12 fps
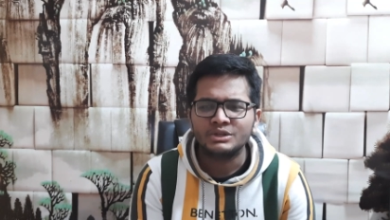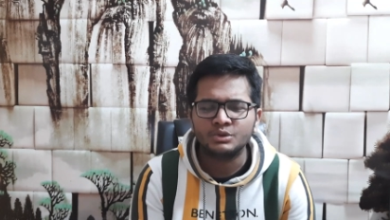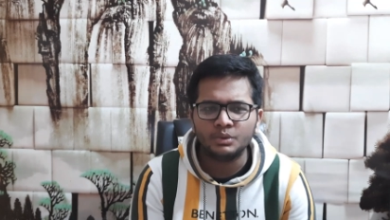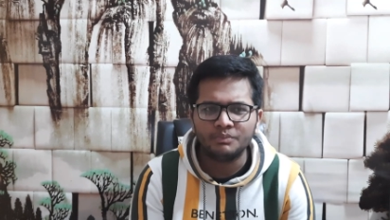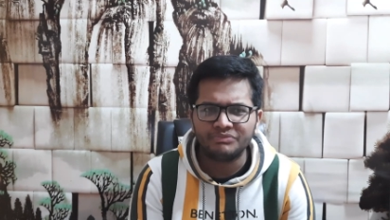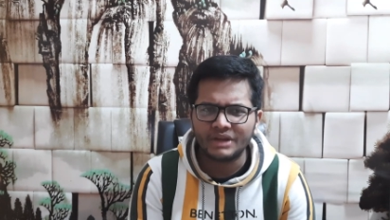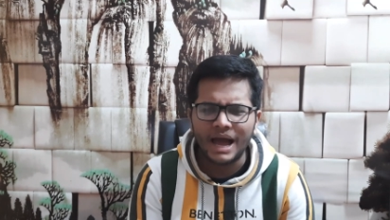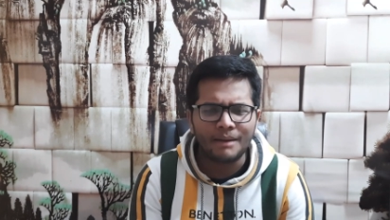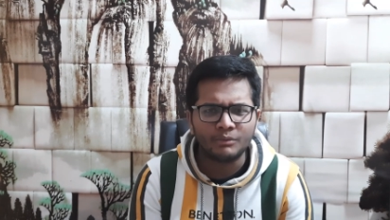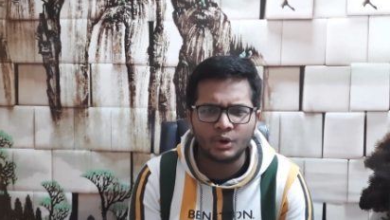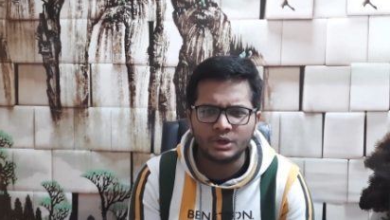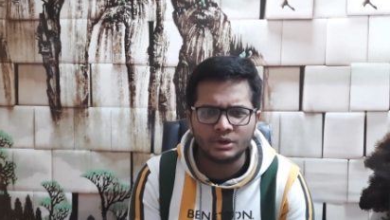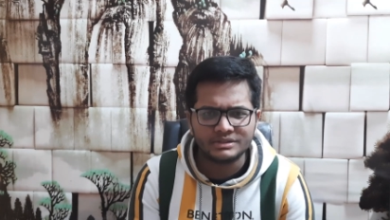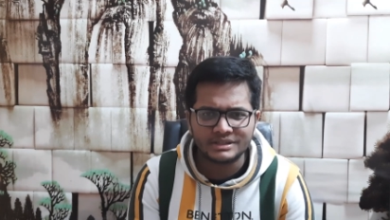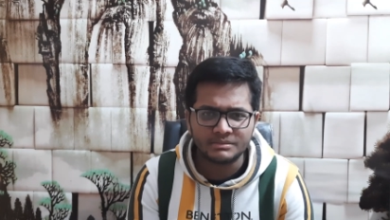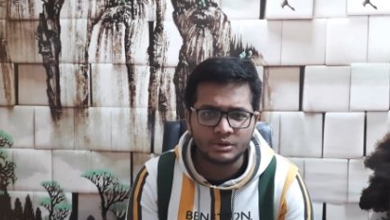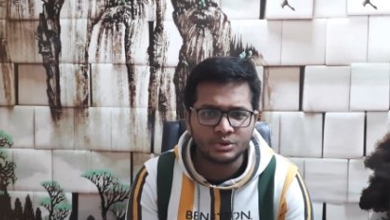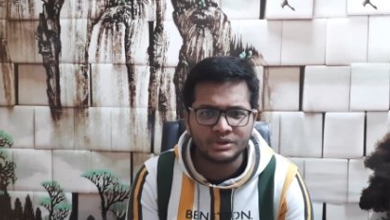So I'm going to
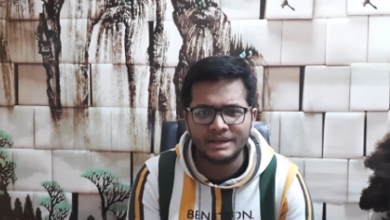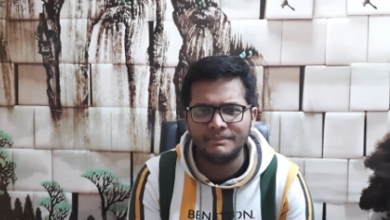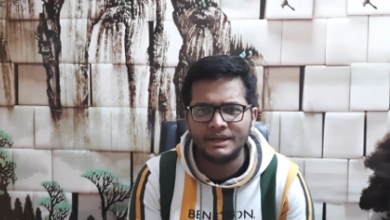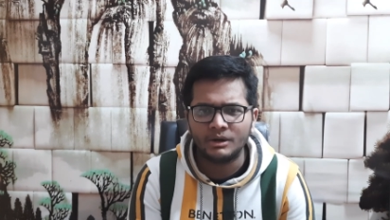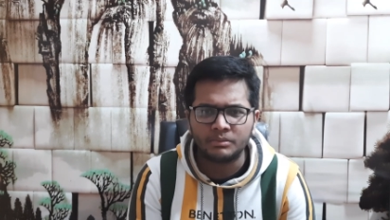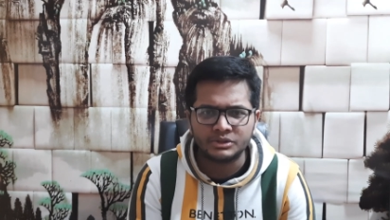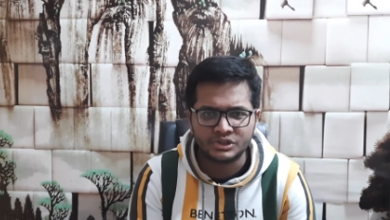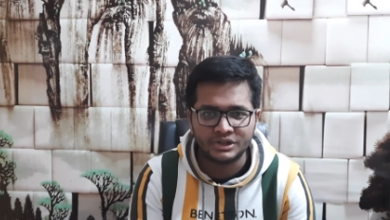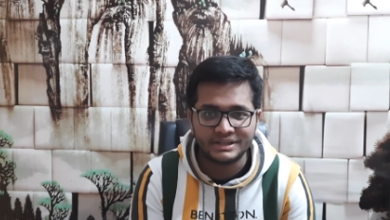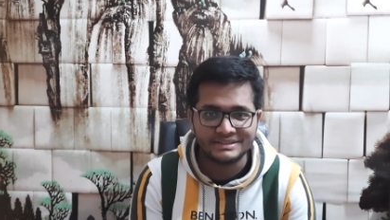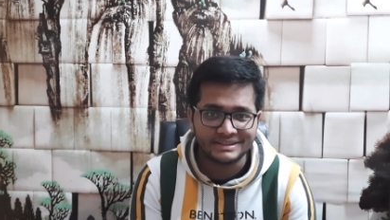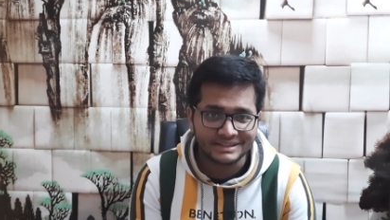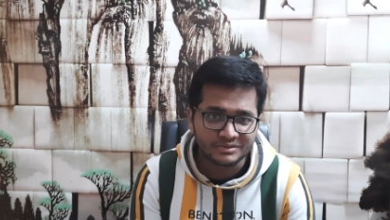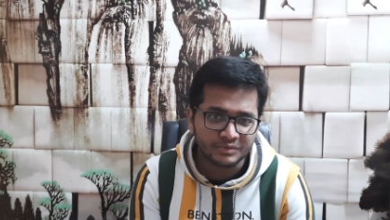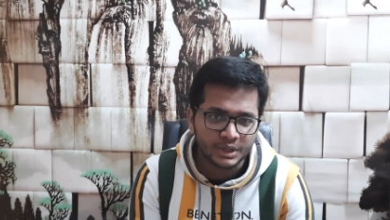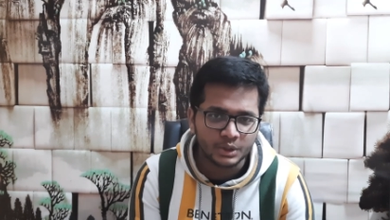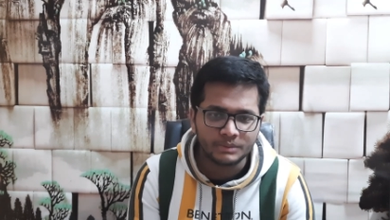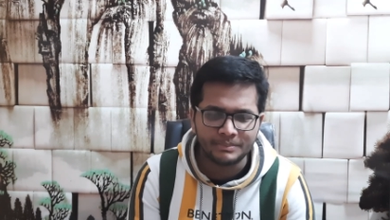discuss about three main opportunities in this
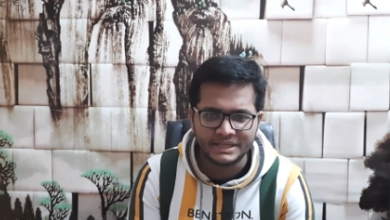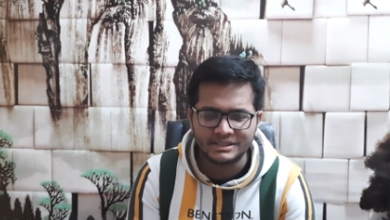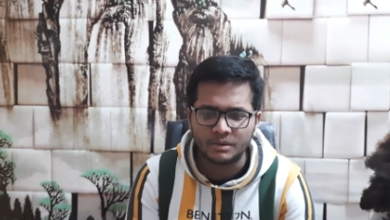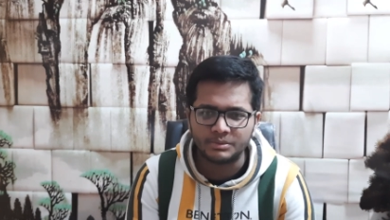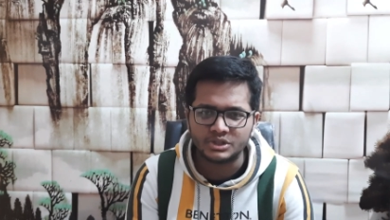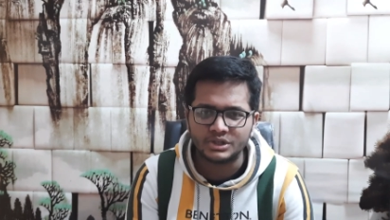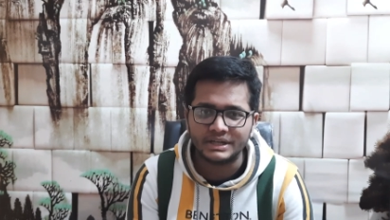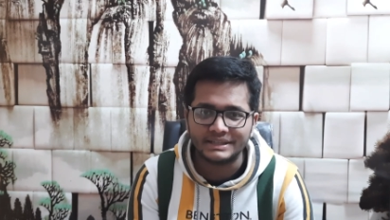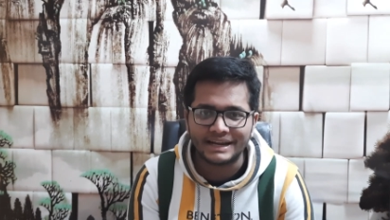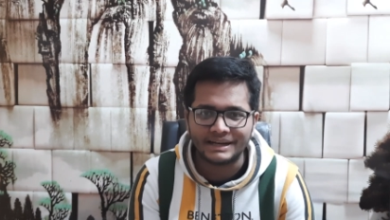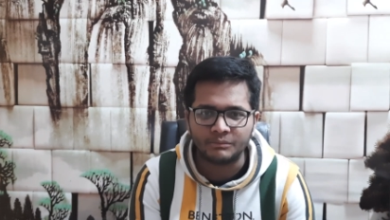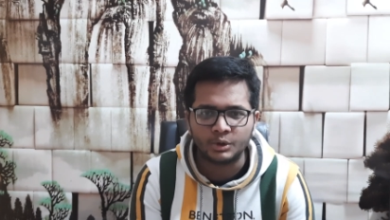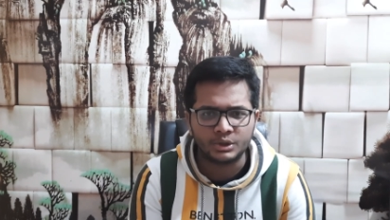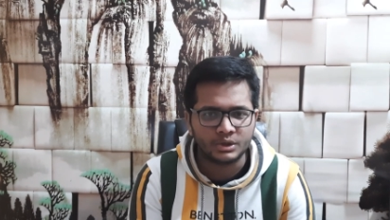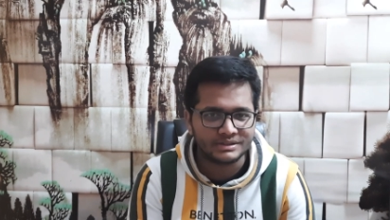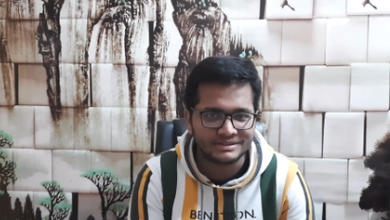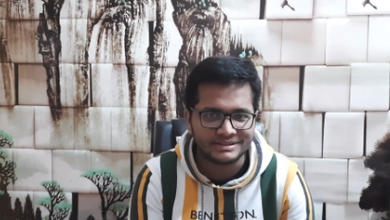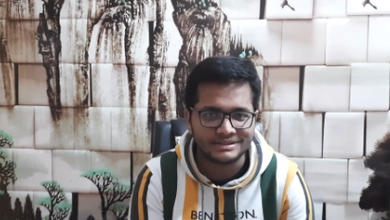video. The major opportunity that I'm going to
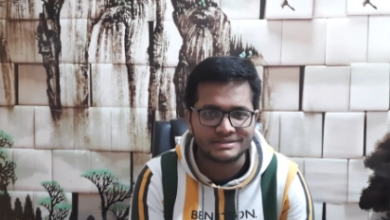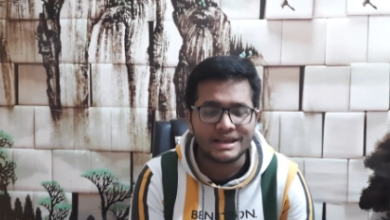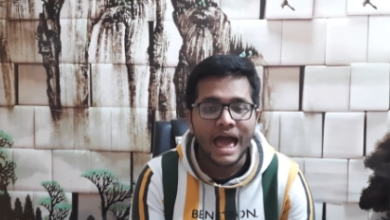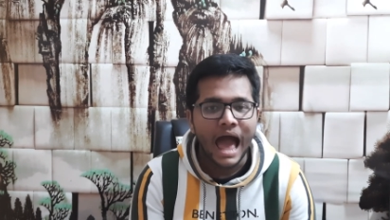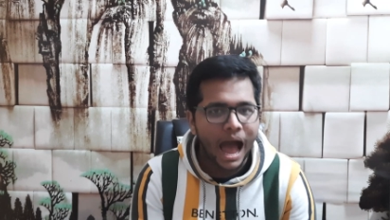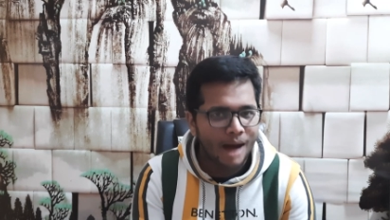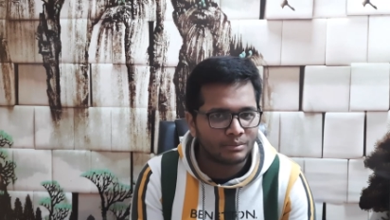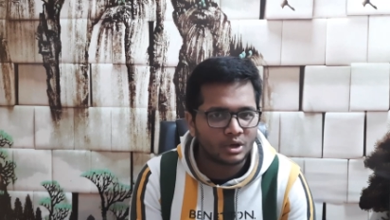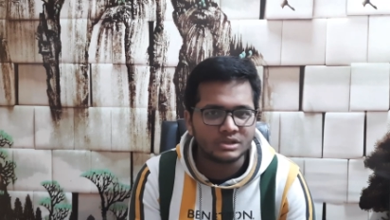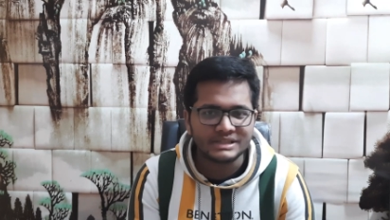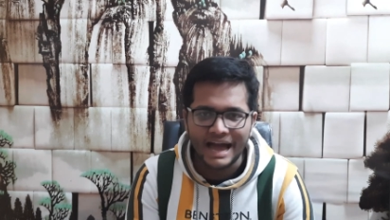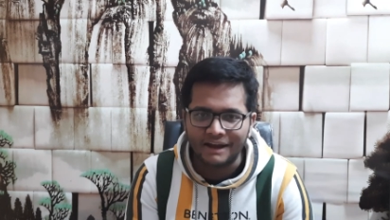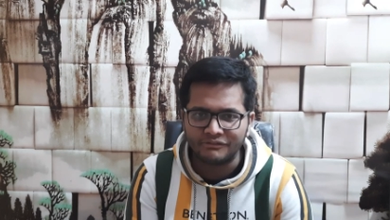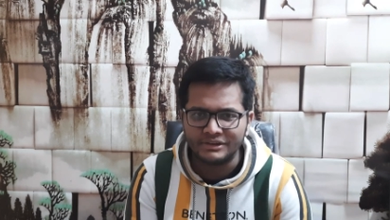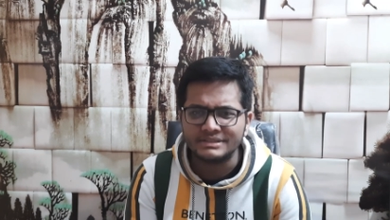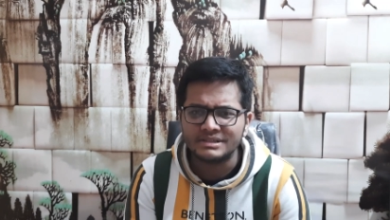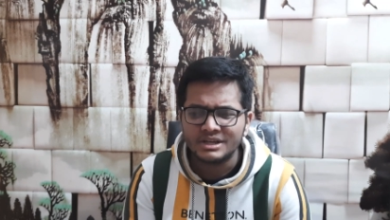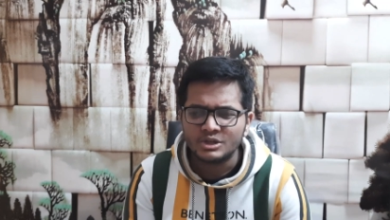discuss is Amdocs
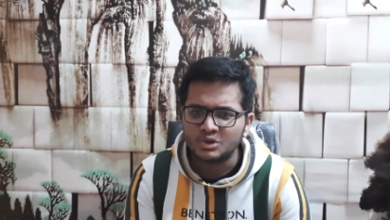HACKFEST.